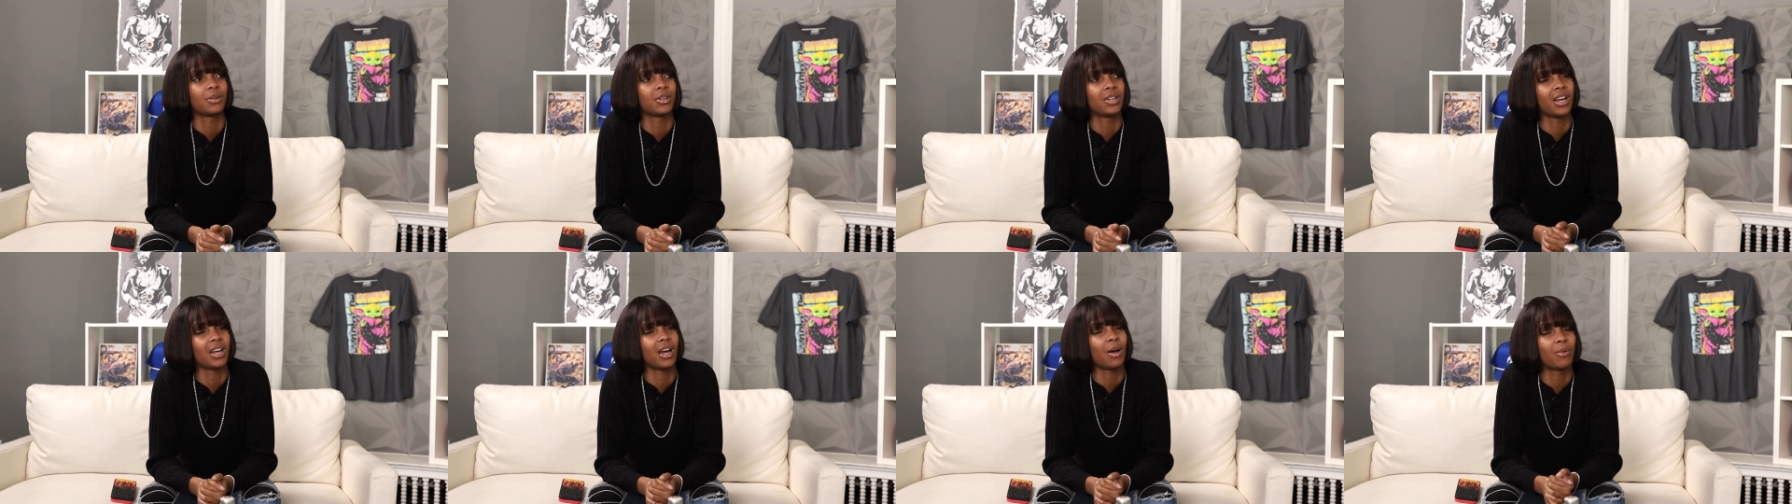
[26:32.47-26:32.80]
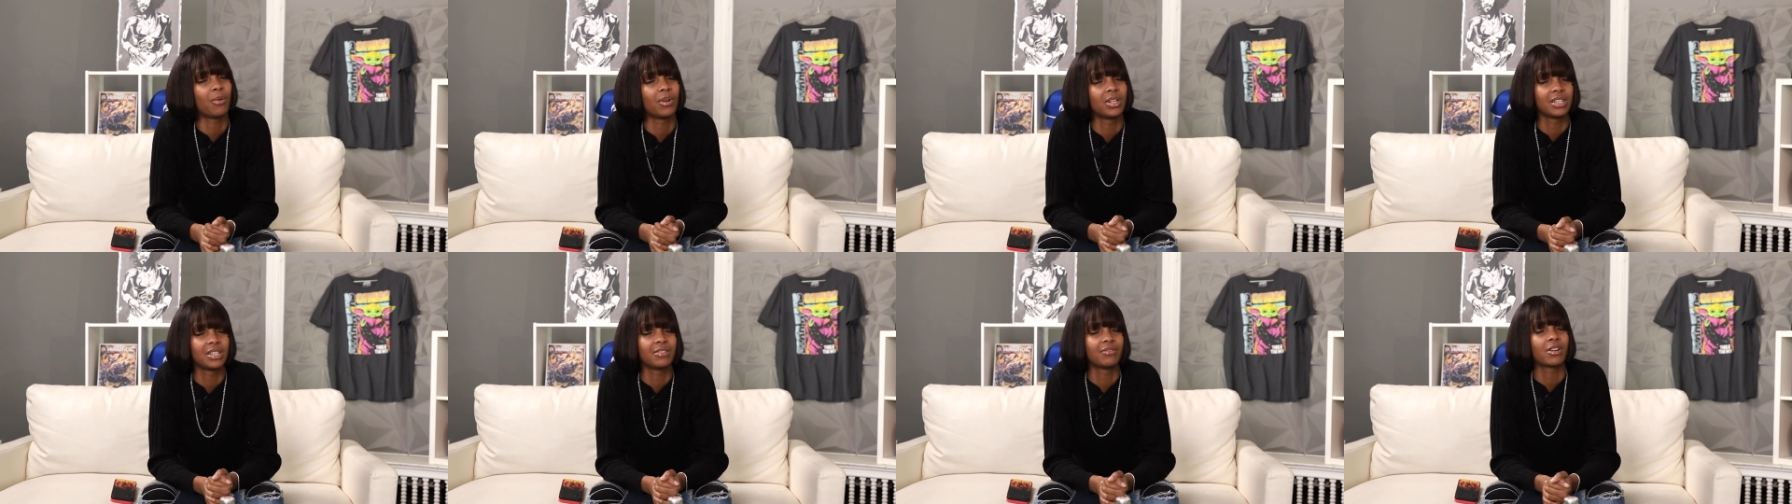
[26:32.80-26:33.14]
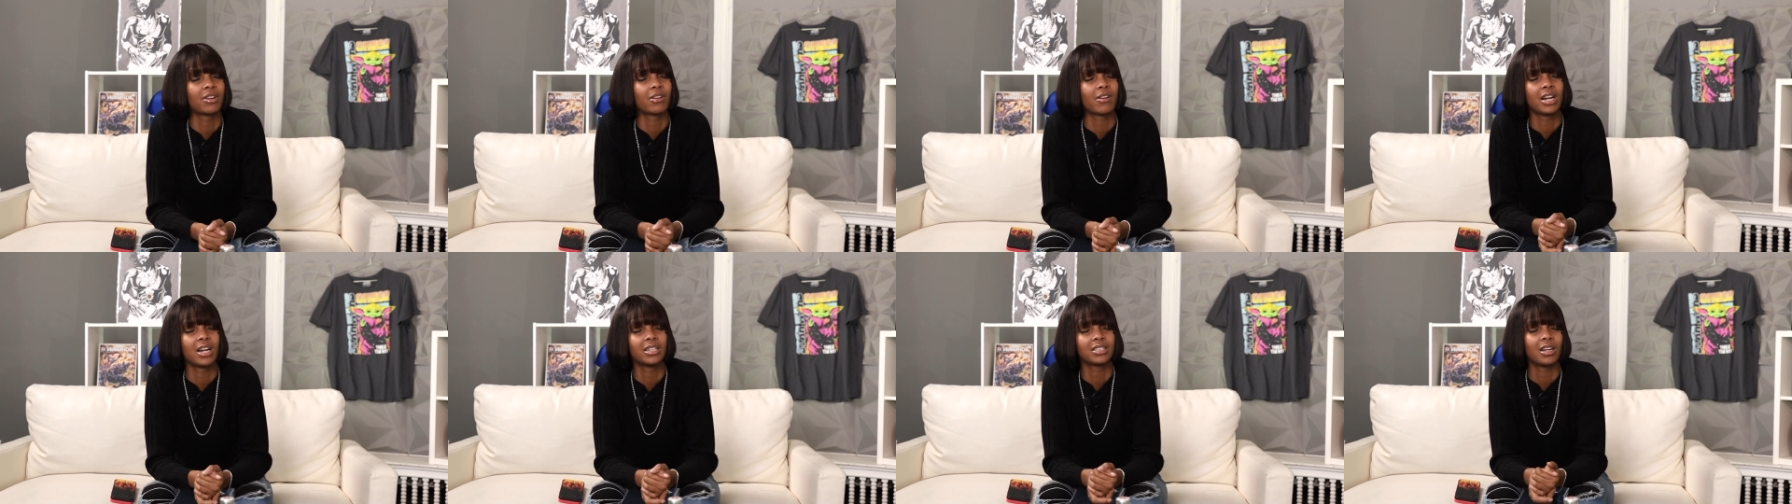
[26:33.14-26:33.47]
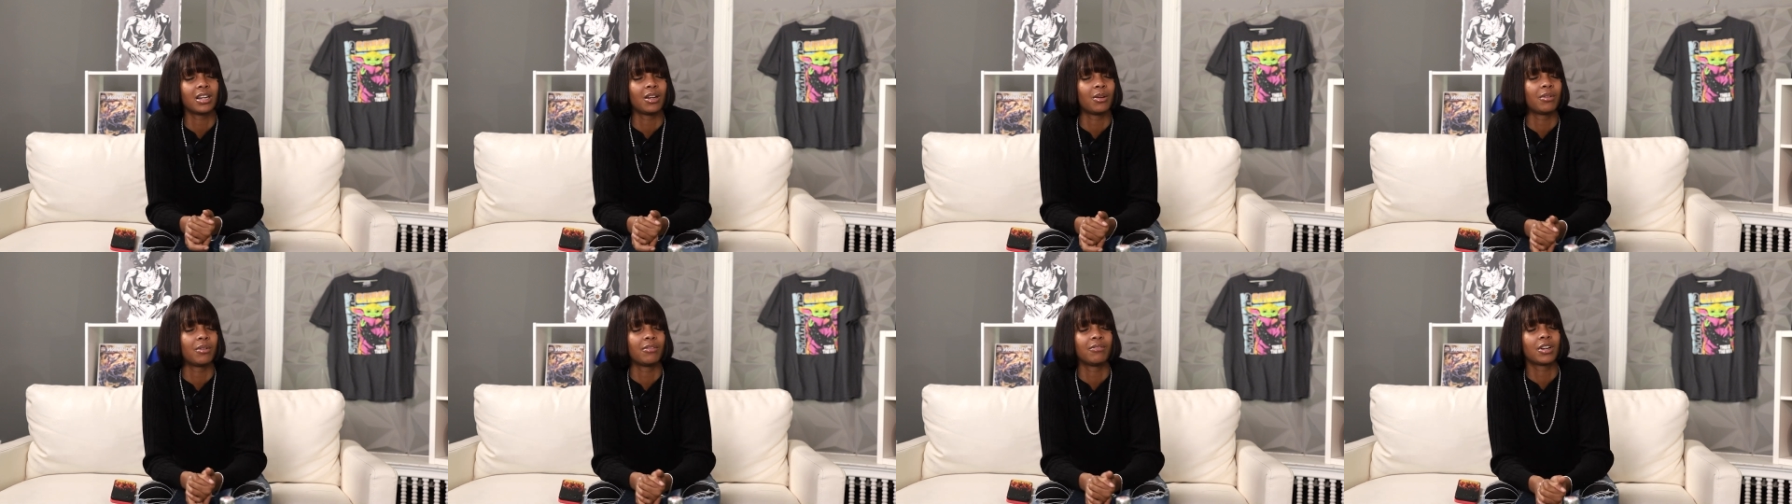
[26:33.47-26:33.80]
yeah, I want to leave regrets.
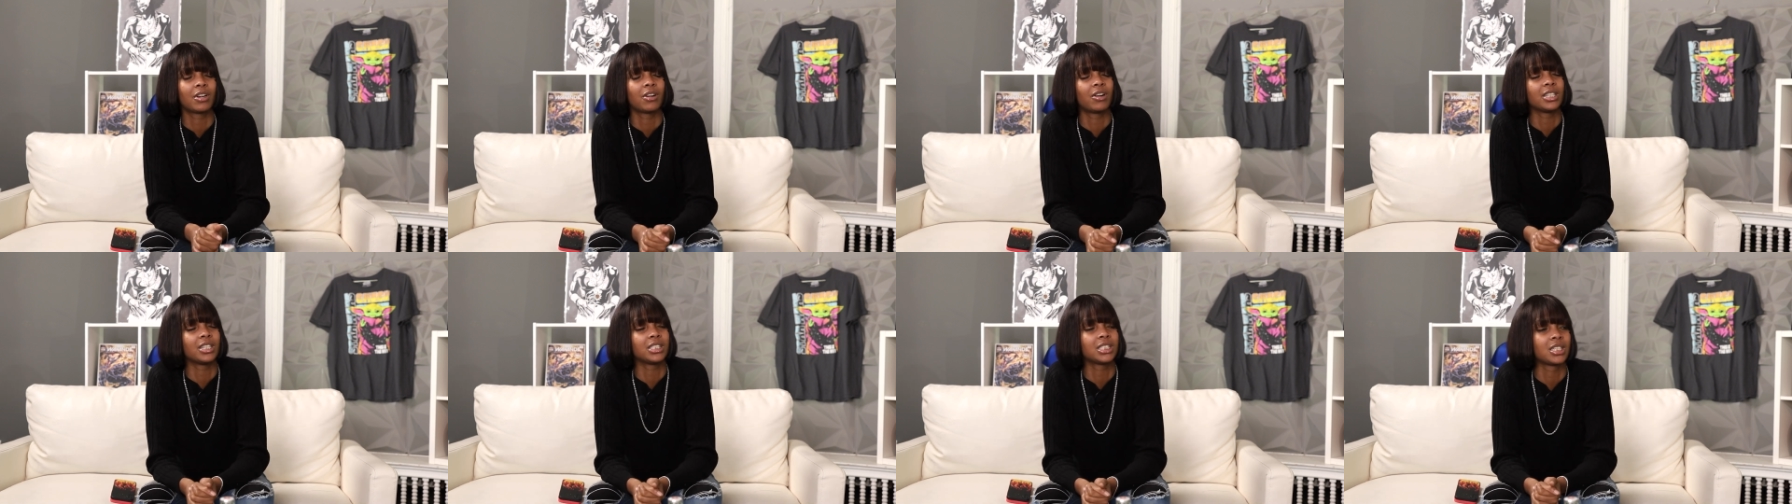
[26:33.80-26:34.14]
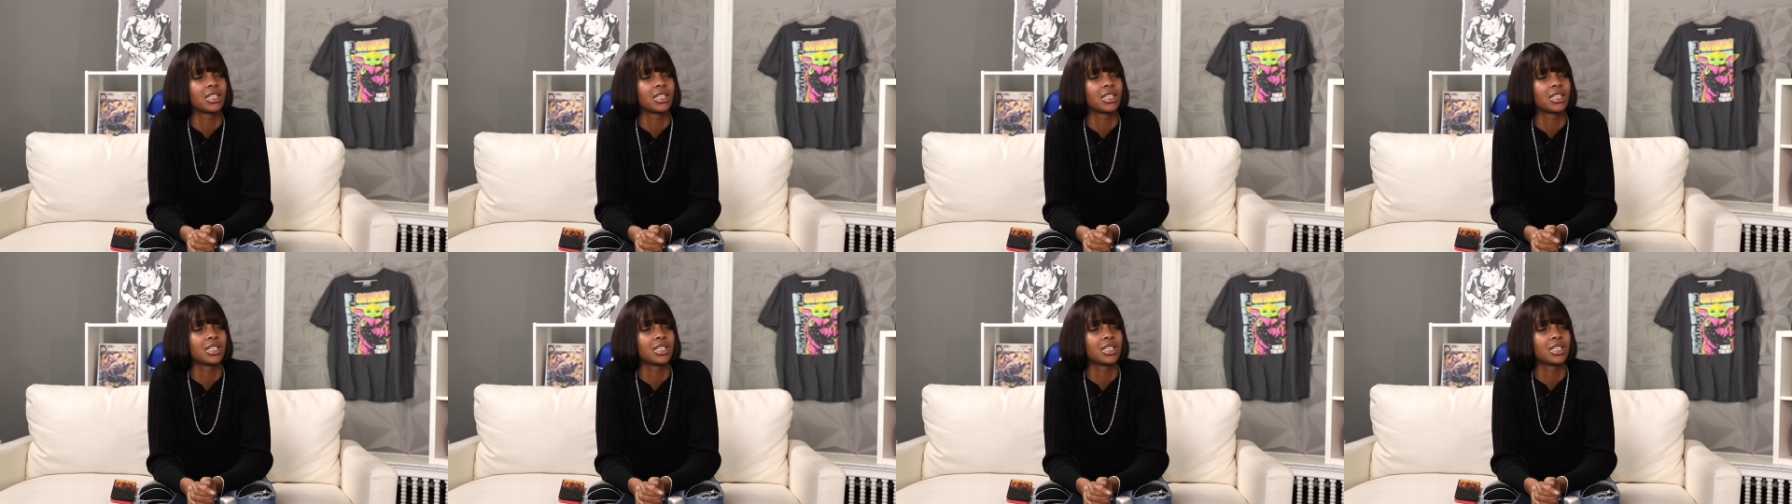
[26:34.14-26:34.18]
I don't want to regret shit.